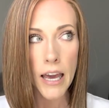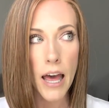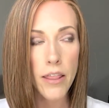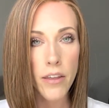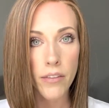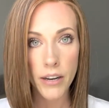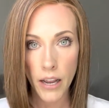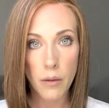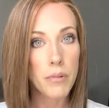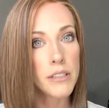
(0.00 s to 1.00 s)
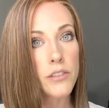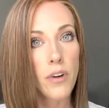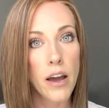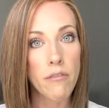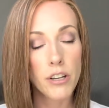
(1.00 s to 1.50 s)
and then the nape is
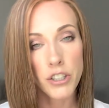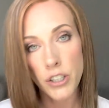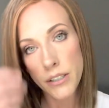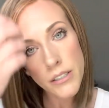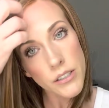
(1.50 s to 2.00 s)
5 inches.